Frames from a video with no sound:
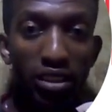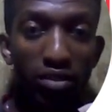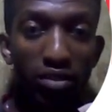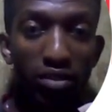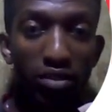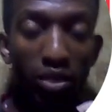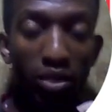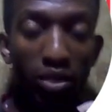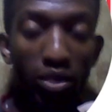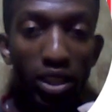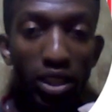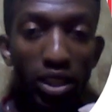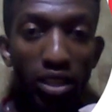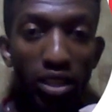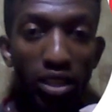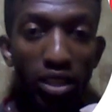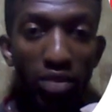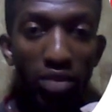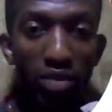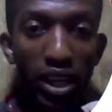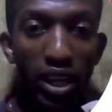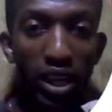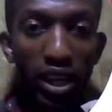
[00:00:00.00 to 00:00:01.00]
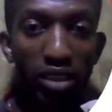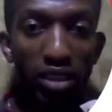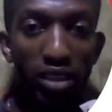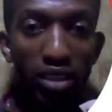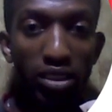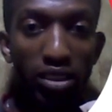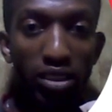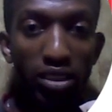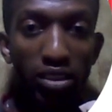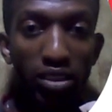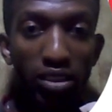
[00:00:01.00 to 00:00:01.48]
for example, like
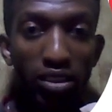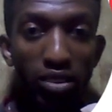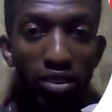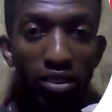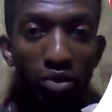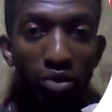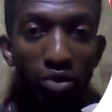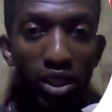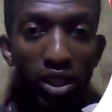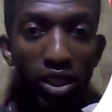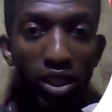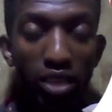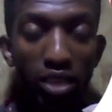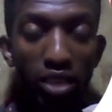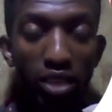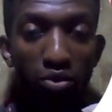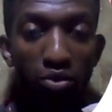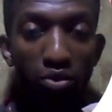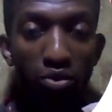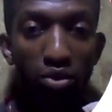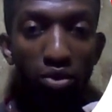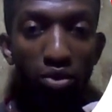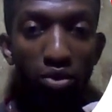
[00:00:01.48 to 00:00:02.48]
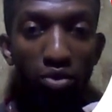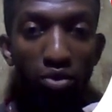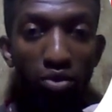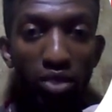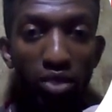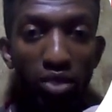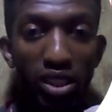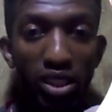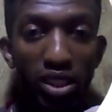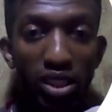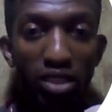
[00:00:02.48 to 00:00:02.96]
this,
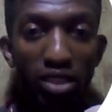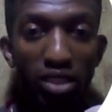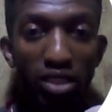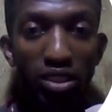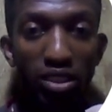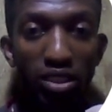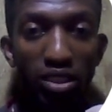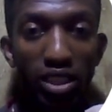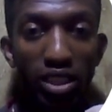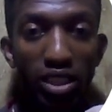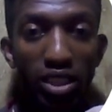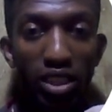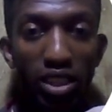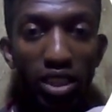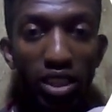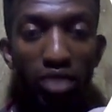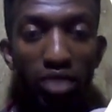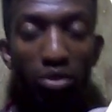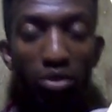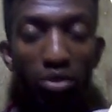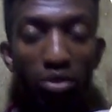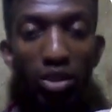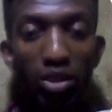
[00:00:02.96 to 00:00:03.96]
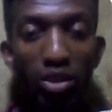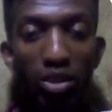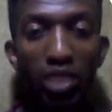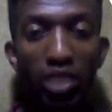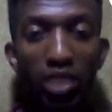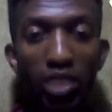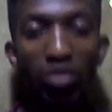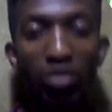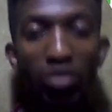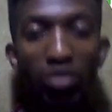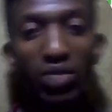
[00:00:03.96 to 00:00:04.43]
we see this thing and we would
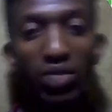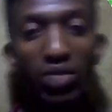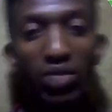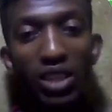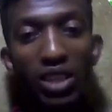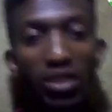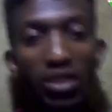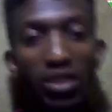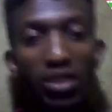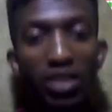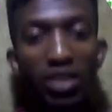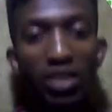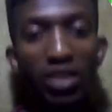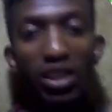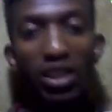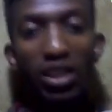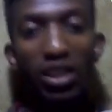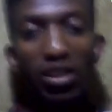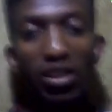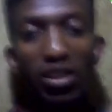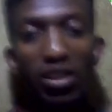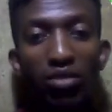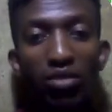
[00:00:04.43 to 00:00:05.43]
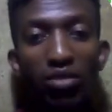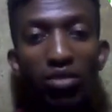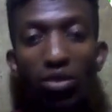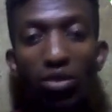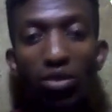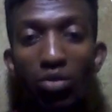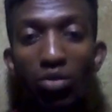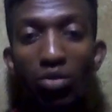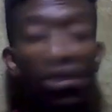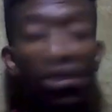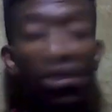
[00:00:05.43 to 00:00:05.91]
assume that this thing has a fourth
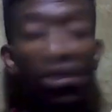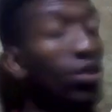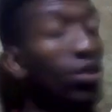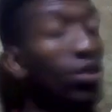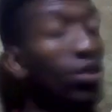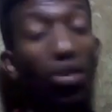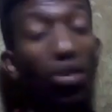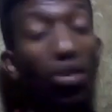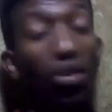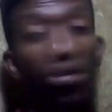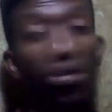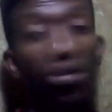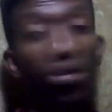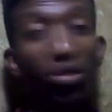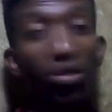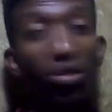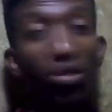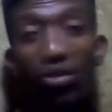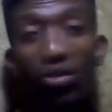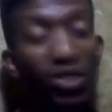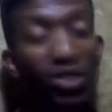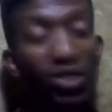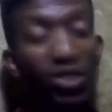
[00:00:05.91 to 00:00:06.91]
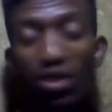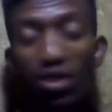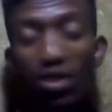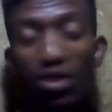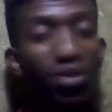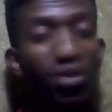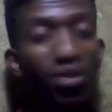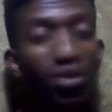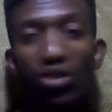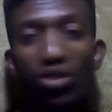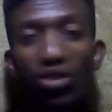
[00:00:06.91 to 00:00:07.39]
model. No, it is
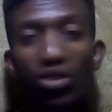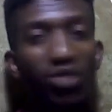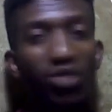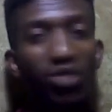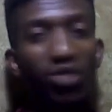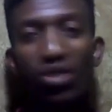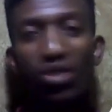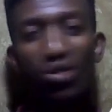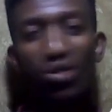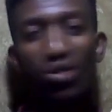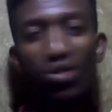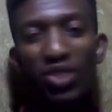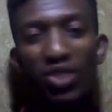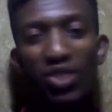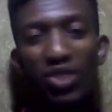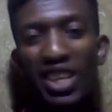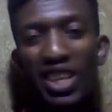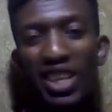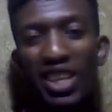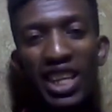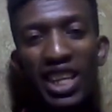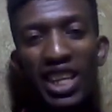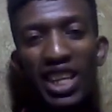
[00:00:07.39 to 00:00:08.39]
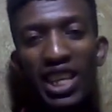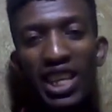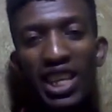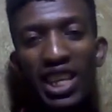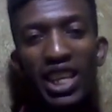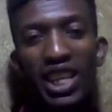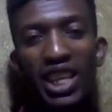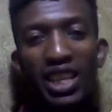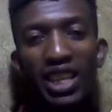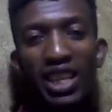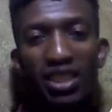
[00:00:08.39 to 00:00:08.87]
not a fourth model.
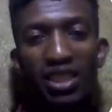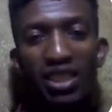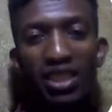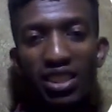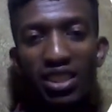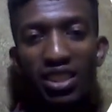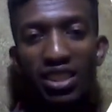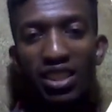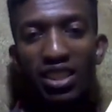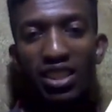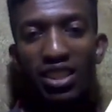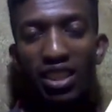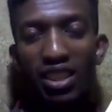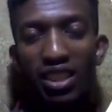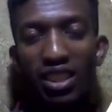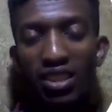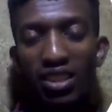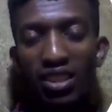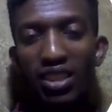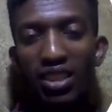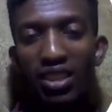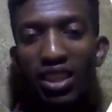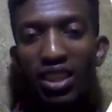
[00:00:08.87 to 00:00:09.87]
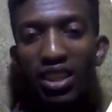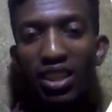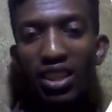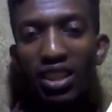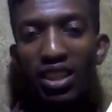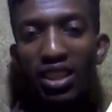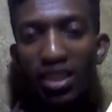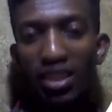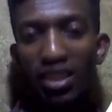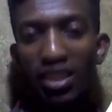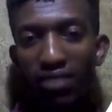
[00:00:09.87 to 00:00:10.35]
It is still the
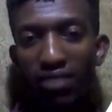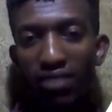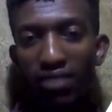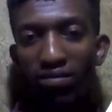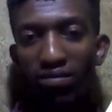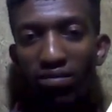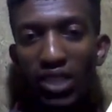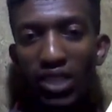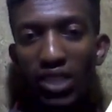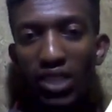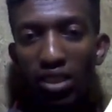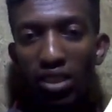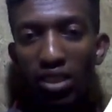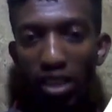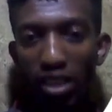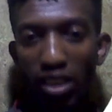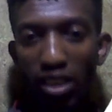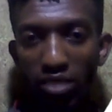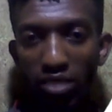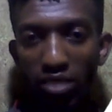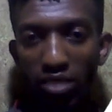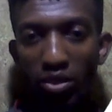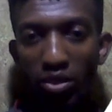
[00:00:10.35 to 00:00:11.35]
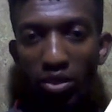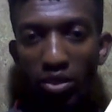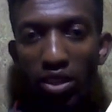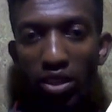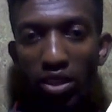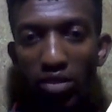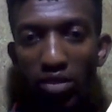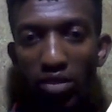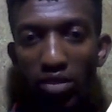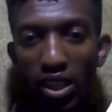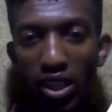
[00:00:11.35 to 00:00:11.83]
third model.
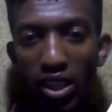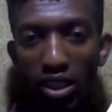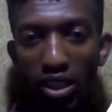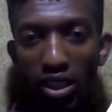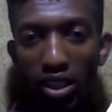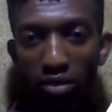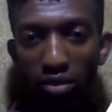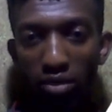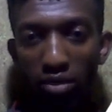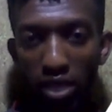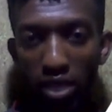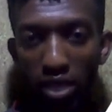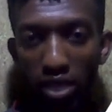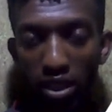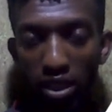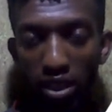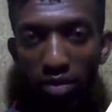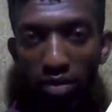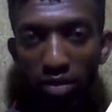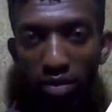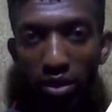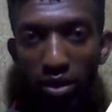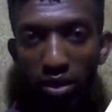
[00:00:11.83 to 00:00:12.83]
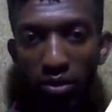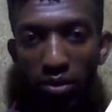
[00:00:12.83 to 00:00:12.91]
If that thing breaks up,